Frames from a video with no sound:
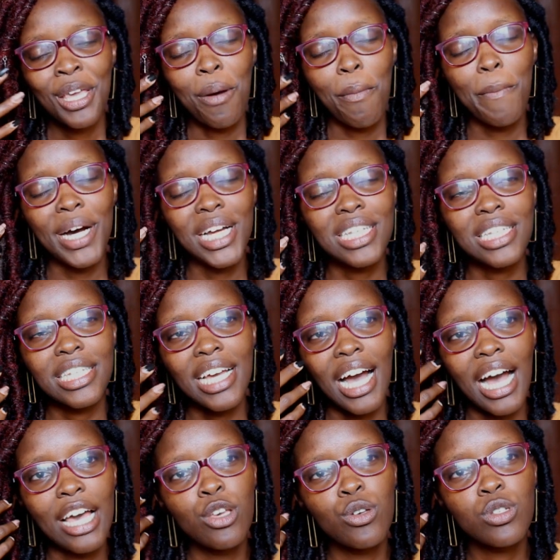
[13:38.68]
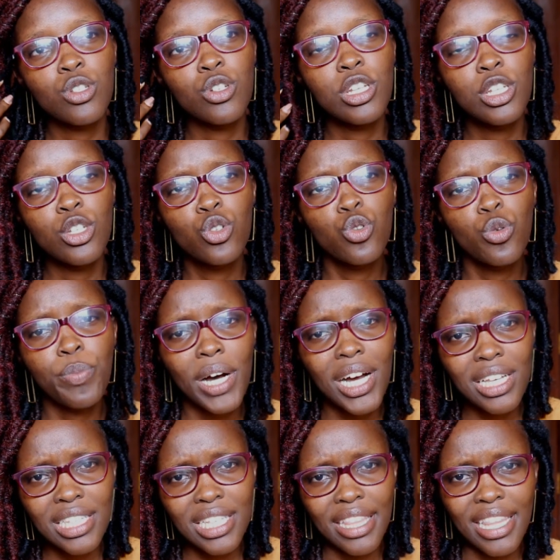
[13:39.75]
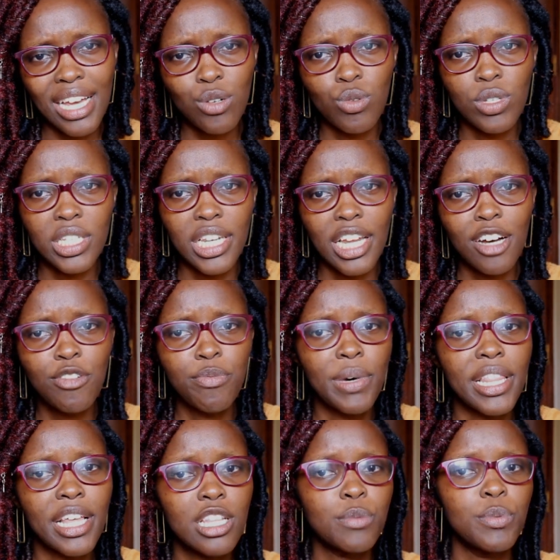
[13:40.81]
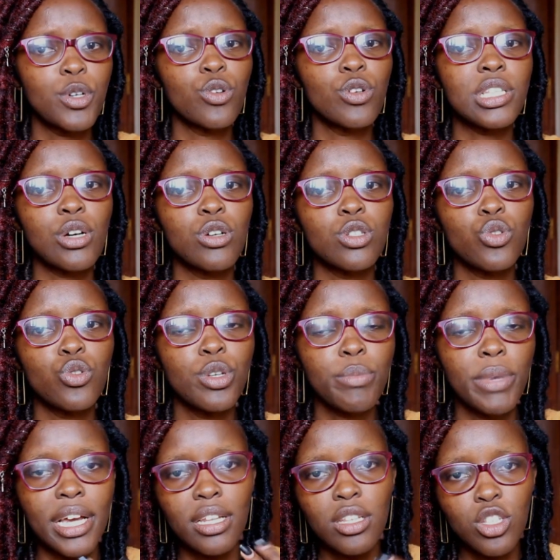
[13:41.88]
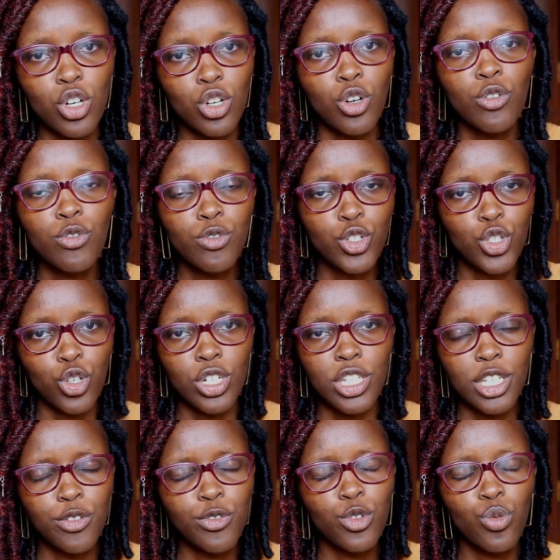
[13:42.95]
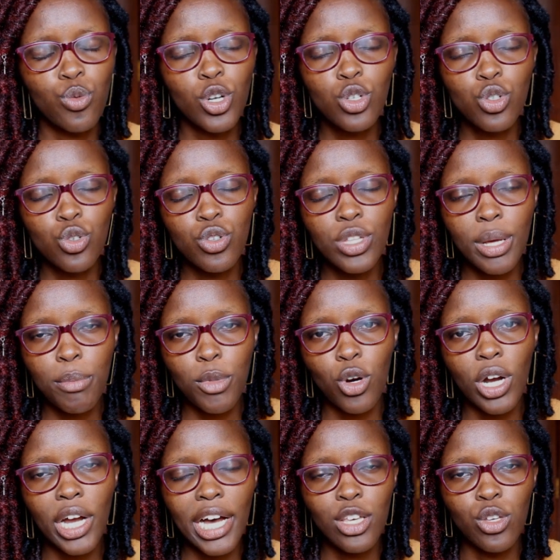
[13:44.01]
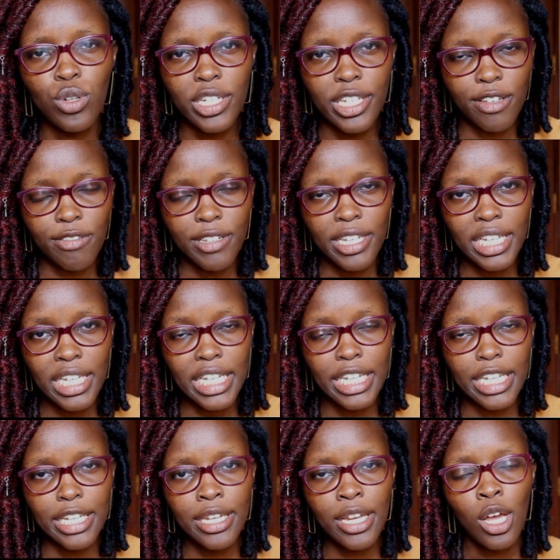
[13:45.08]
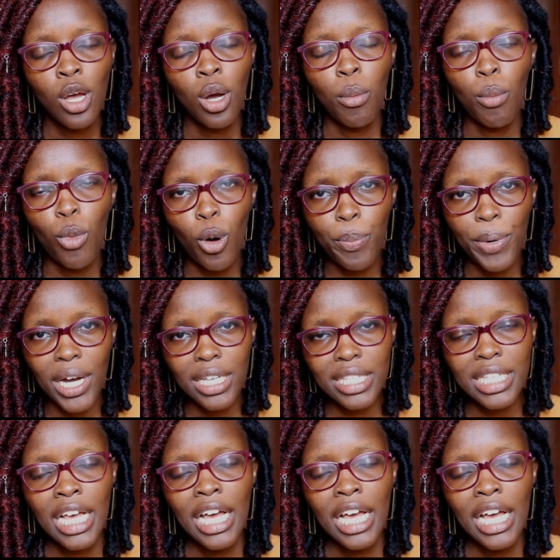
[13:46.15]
But yeah, I used only 2 packs and that was enough, but that's because I was doing mine sort of short. If you want to do them longer, you'll definitely need more packs.